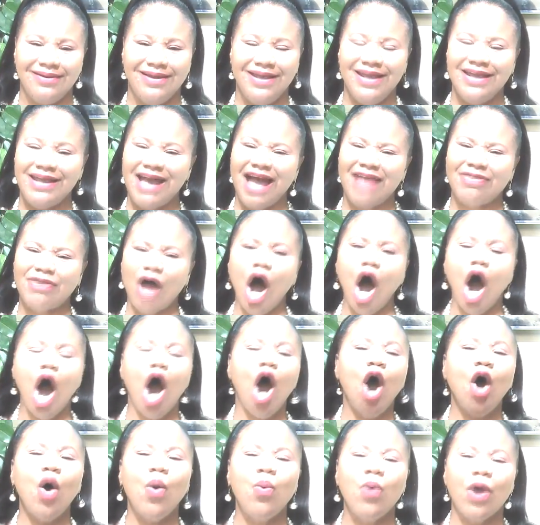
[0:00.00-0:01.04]
He got the
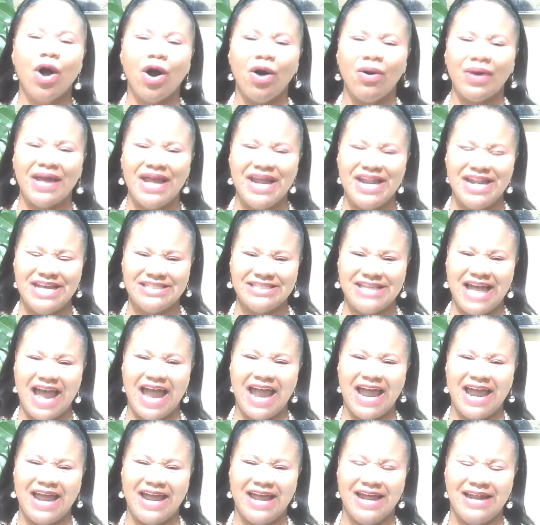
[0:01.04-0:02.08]
whole world in his
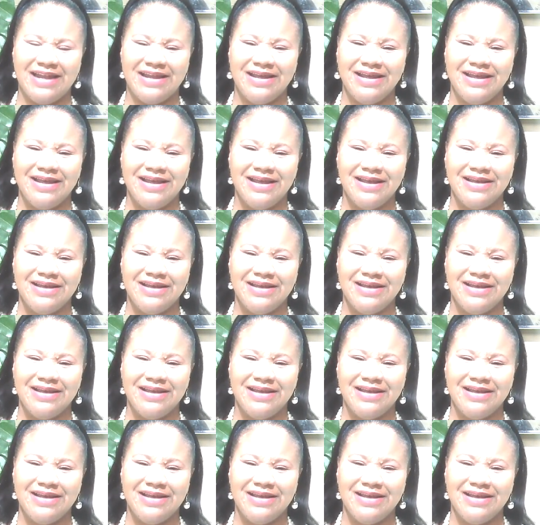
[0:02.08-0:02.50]
hand.